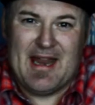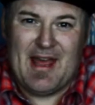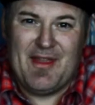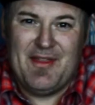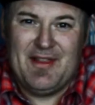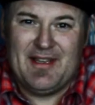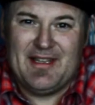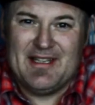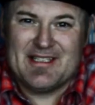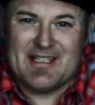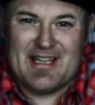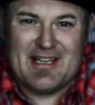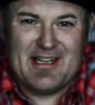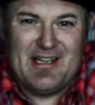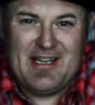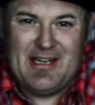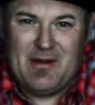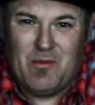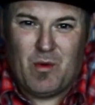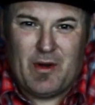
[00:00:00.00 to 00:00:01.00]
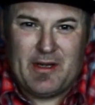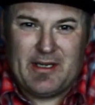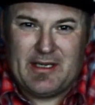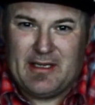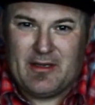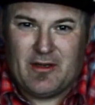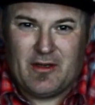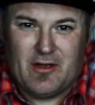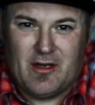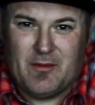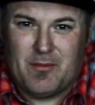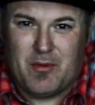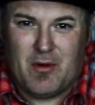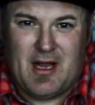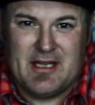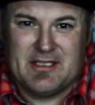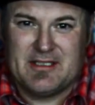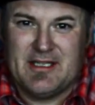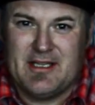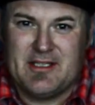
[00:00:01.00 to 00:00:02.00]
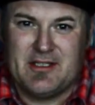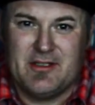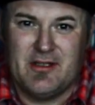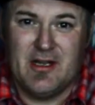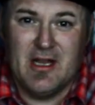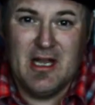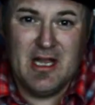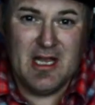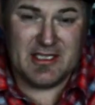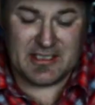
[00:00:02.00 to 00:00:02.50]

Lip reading: I think it's like you need 1 gigahertz processor